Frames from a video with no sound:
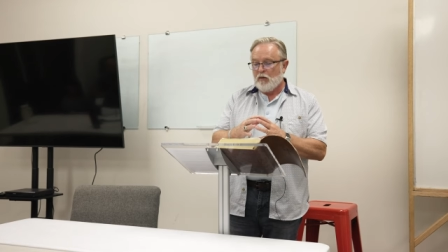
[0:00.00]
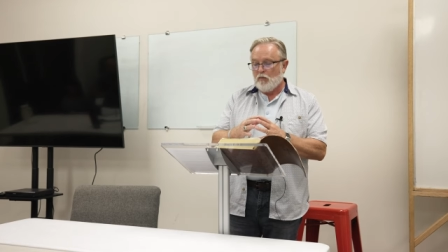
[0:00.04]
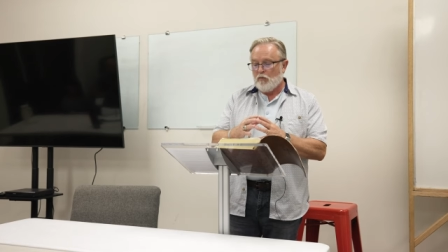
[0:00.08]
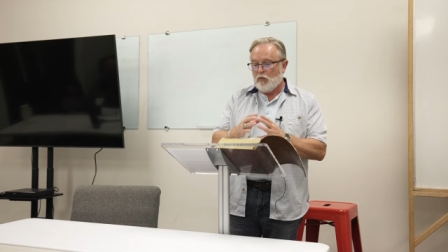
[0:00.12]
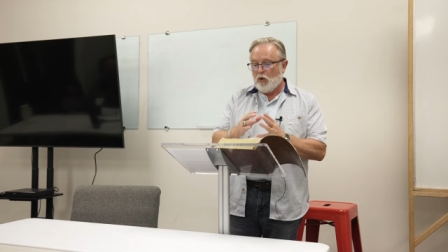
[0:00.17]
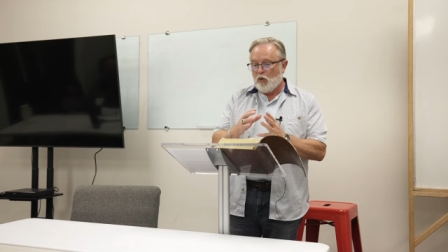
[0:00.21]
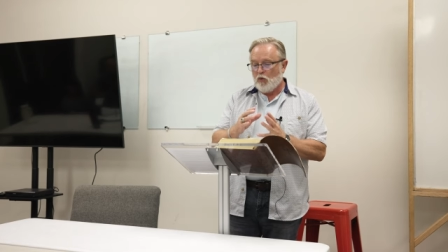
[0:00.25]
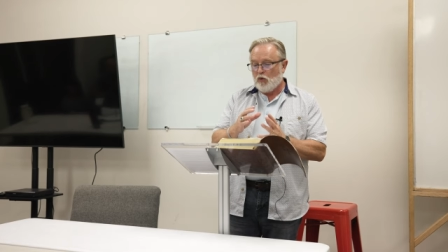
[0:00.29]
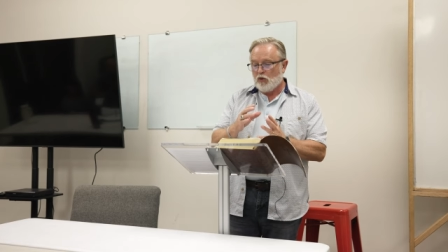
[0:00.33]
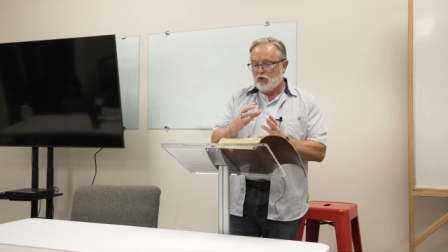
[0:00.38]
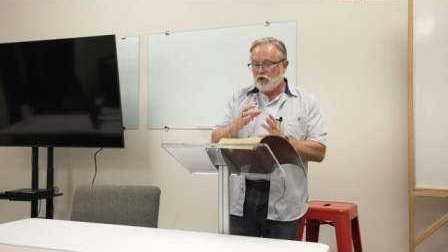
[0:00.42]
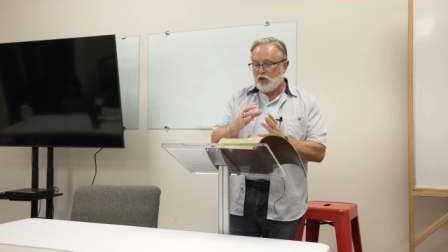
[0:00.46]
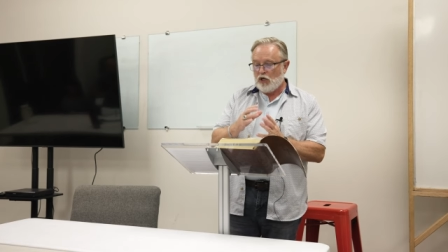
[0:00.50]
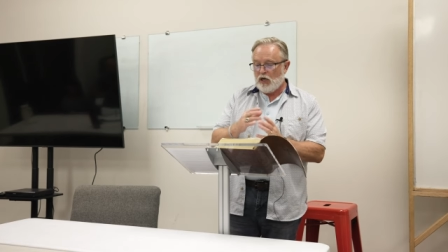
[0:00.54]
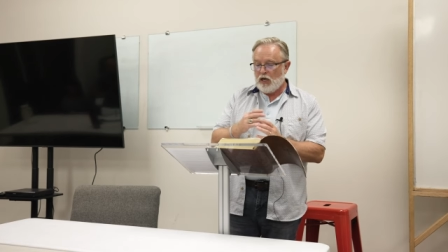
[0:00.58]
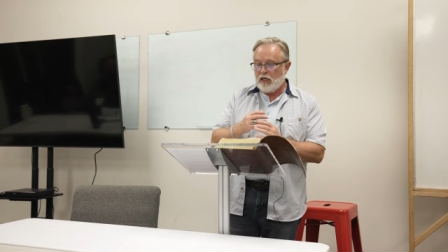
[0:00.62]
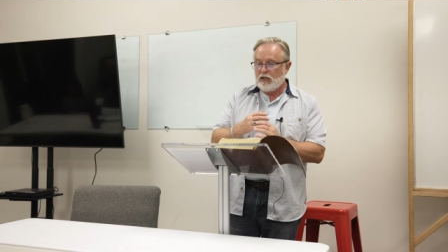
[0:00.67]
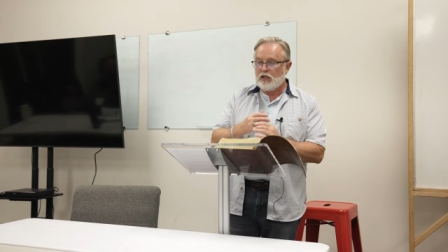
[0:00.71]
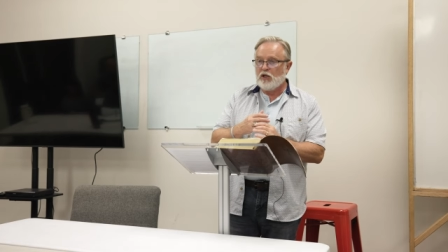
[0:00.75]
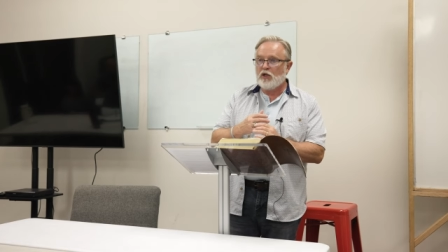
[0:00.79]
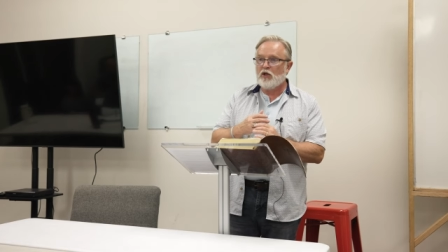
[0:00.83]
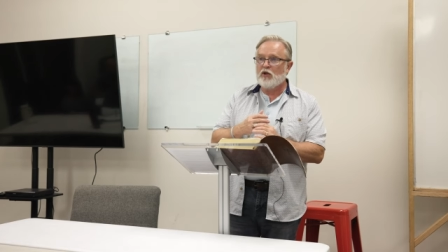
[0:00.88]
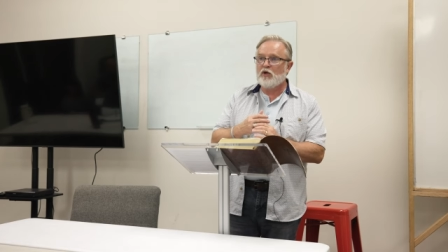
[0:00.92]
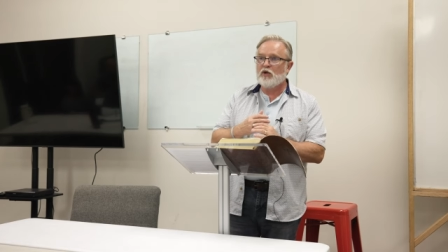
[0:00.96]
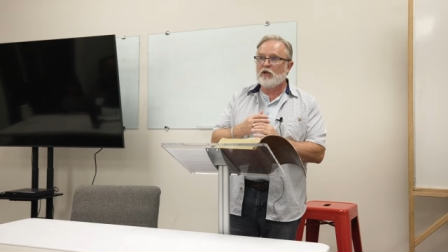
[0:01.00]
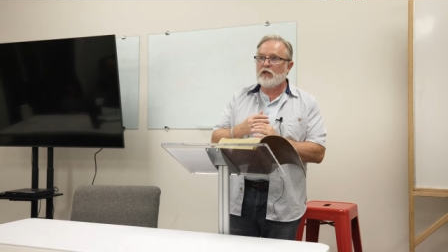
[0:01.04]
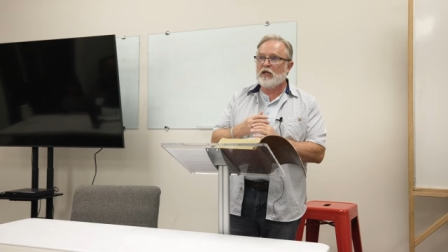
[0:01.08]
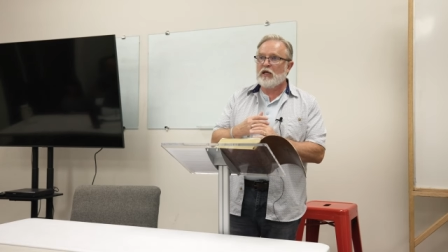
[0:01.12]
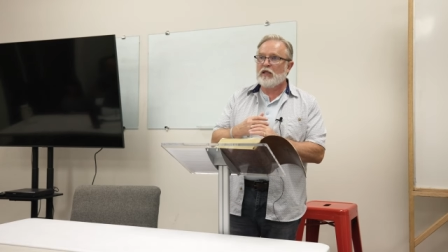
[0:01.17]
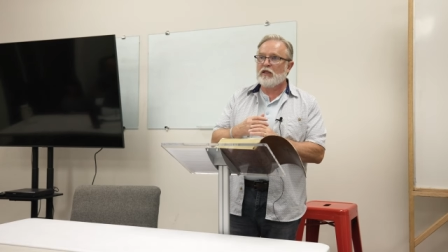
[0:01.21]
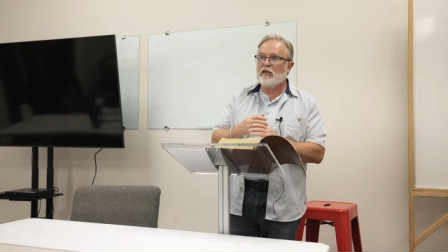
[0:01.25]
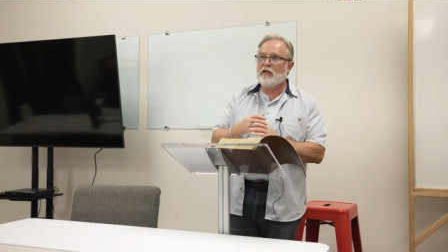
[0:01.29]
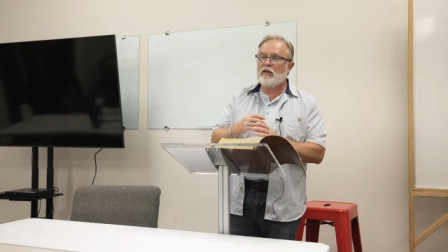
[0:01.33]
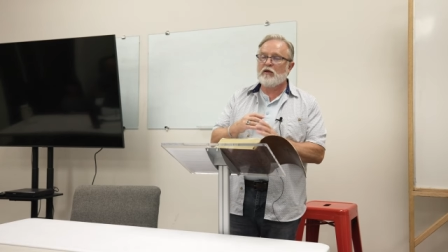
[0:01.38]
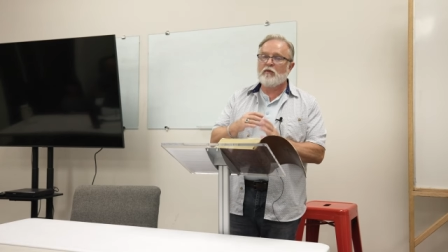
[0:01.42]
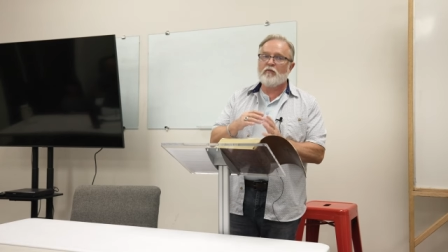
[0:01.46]
but we're trying to look
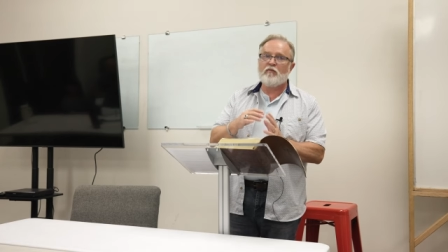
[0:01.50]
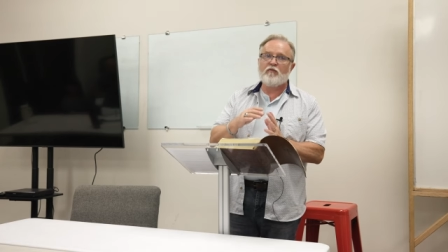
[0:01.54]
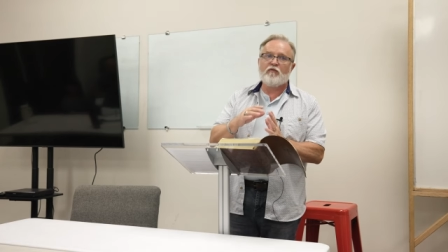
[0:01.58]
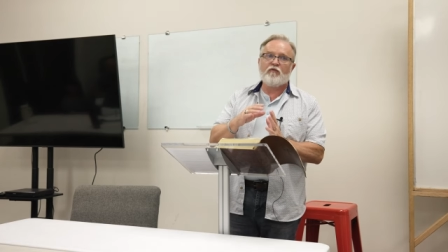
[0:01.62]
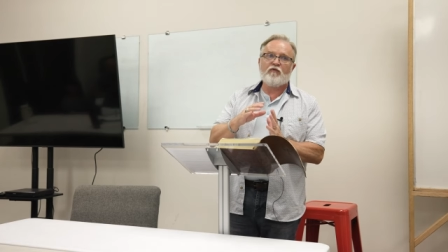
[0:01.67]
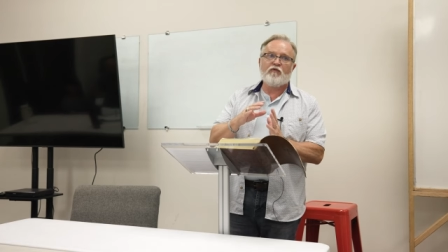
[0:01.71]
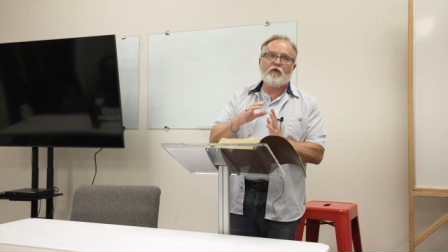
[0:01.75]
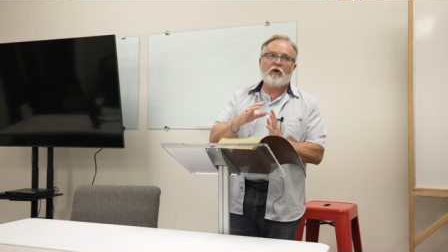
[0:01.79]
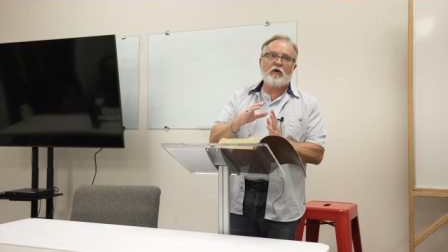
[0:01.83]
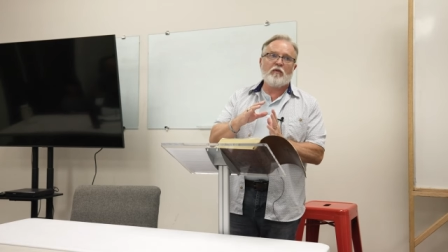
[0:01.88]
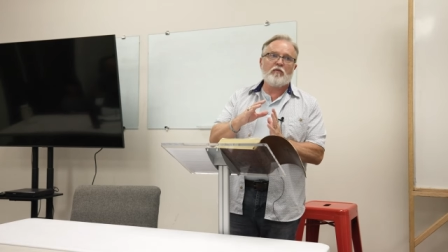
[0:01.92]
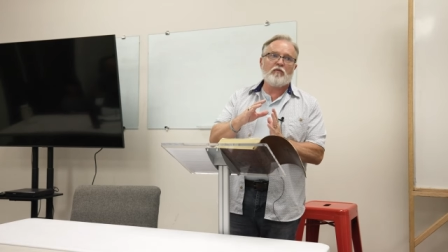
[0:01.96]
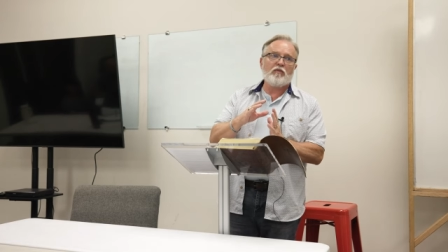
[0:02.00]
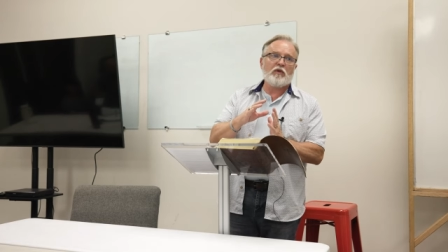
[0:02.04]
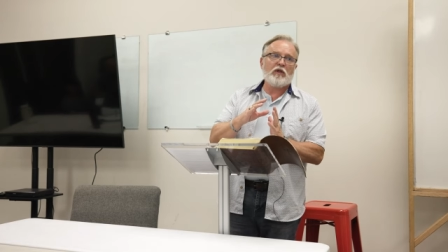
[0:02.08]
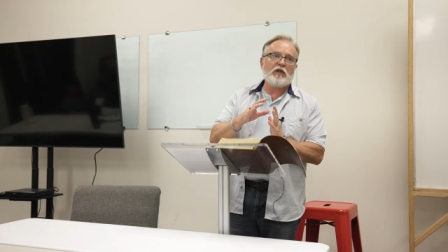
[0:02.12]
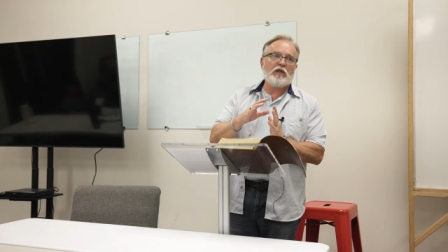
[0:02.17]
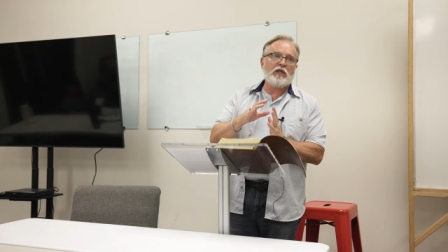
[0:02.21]
at them from the